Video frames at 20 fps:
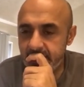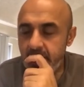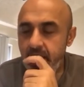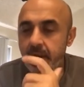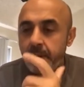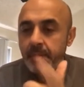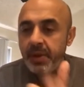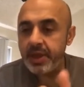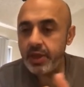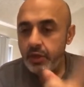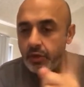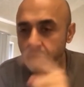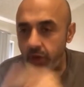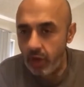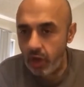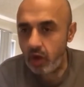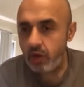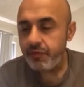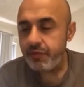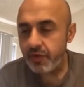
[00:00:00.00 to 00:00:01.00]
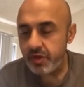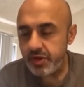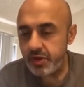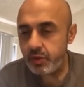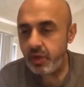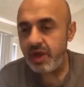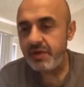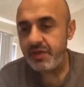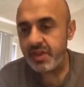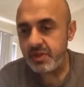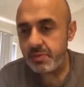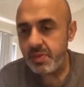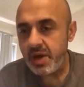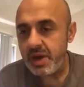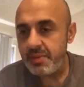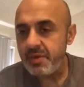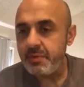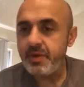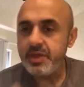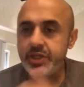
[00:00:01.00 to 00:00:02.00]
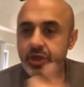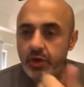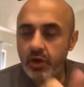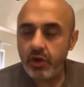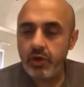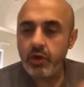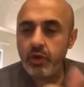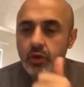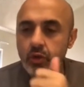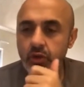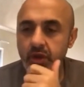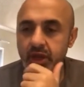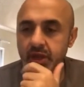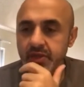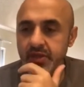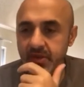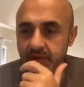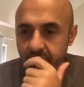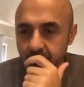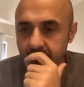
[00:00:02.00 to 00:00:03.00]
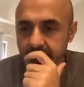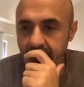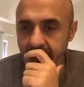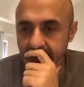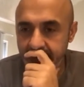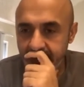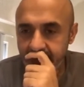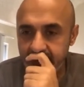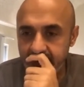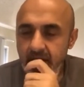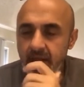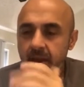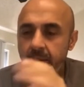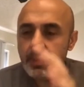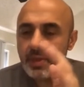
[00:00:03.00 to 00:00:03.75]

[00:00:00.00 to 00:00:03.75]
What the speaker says: But you know verse 12 it's Muhammad, but you don't know who it is in verse 11.